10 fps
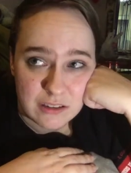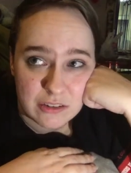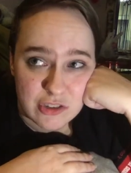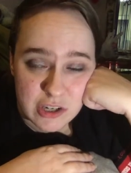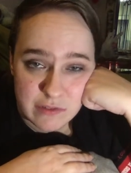
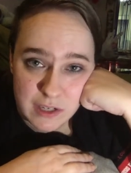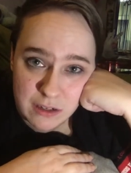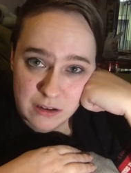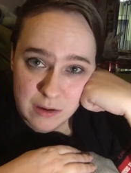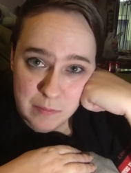
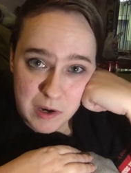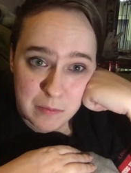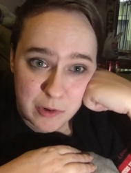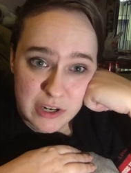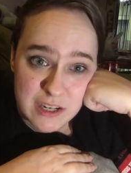Shaving a
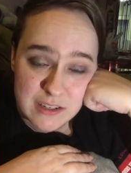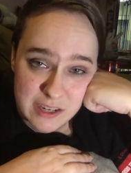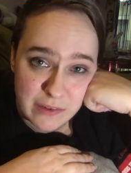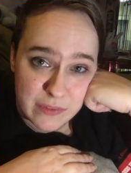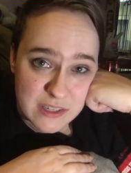Pomeranian
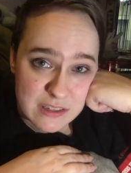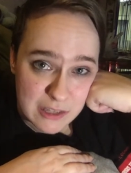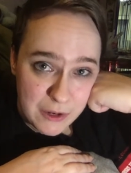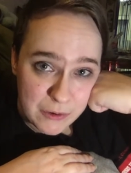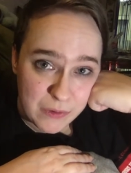down this
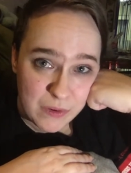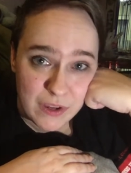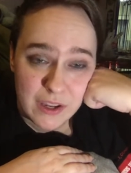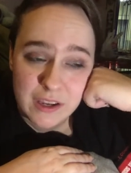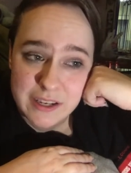low
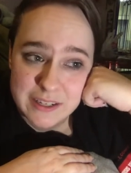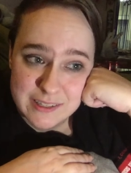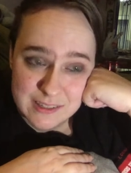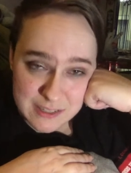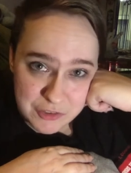
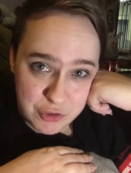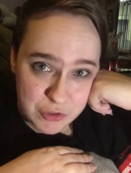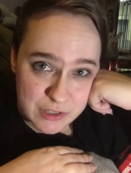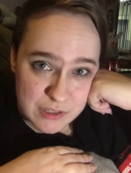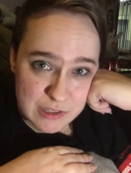is
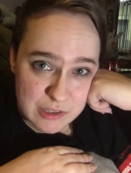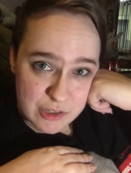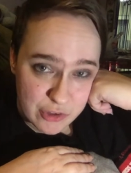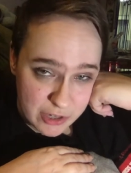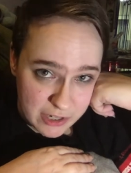dangerous
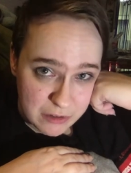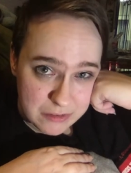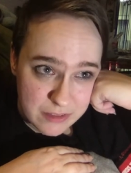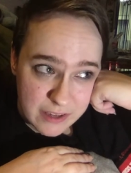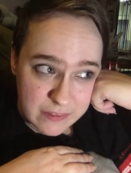to their
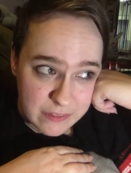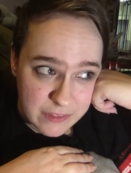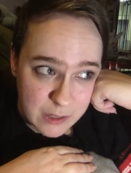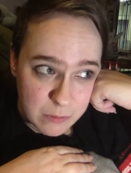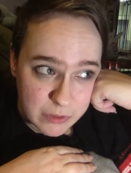health and that
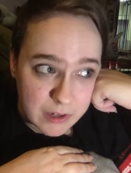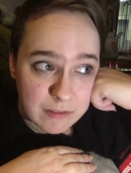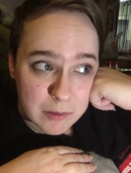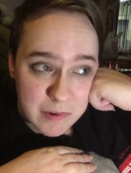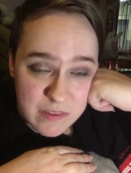they will
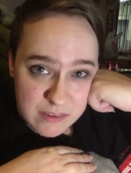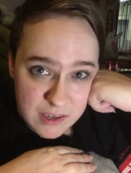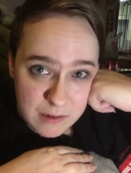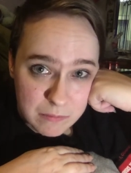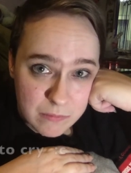never be the
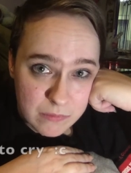same.